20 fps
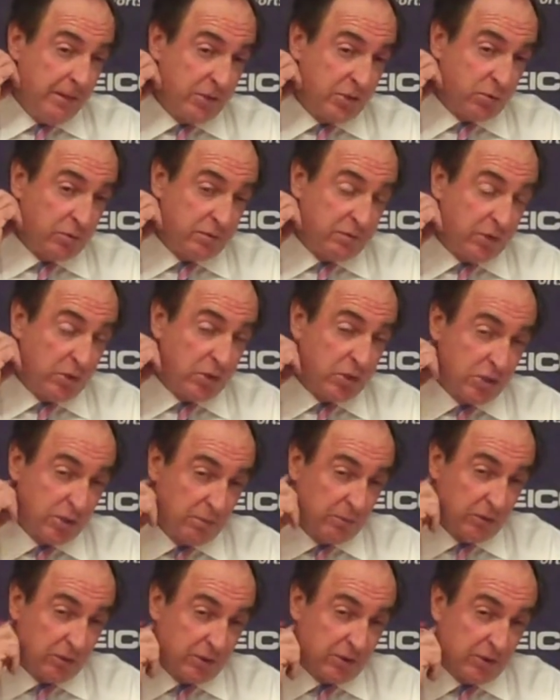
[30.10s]
This was very
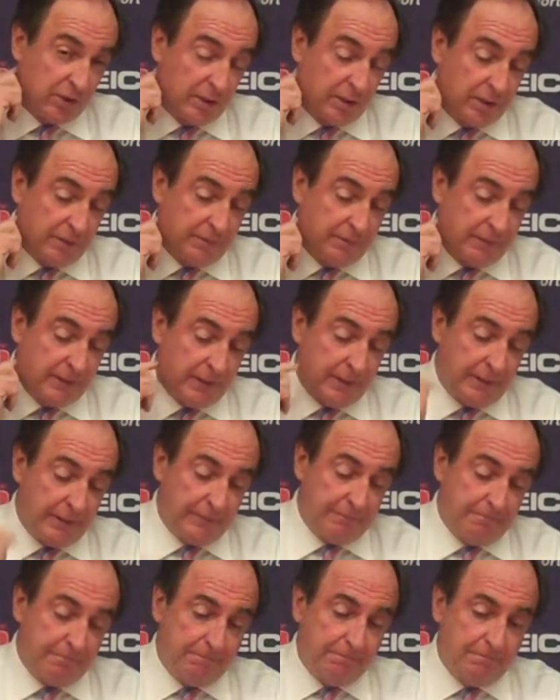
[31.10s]
similar to
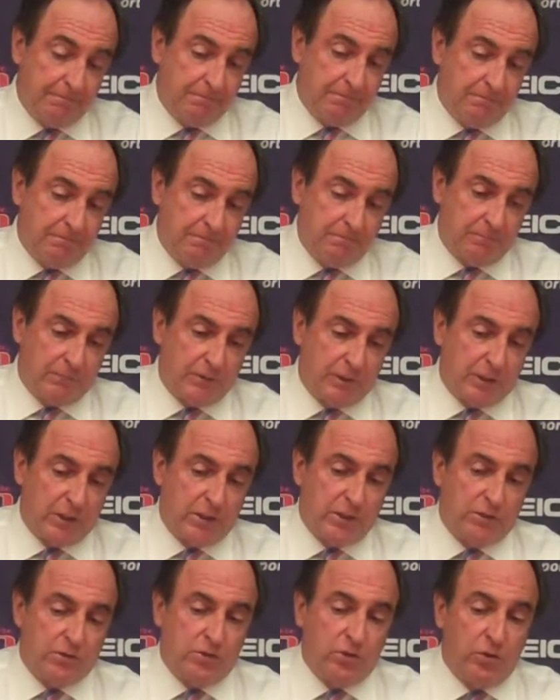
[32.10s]
the
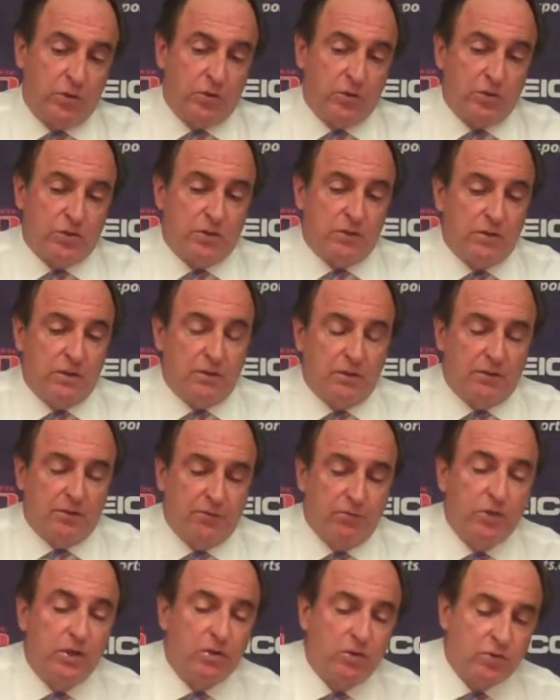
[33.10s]
2 years,
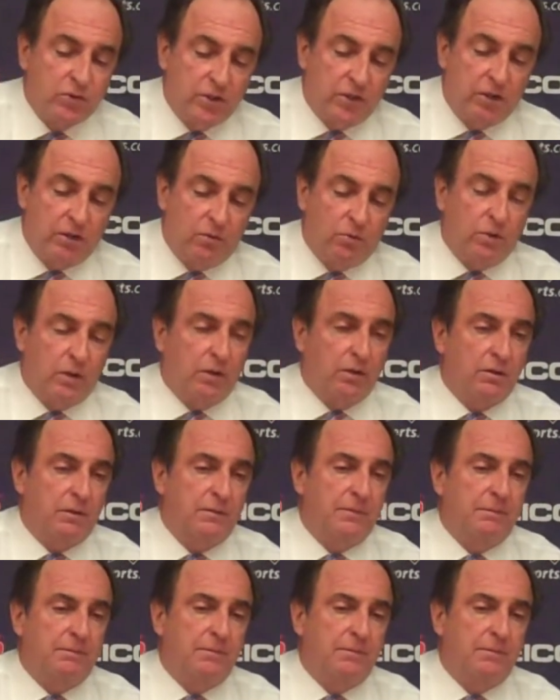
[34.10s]
3 years ago, where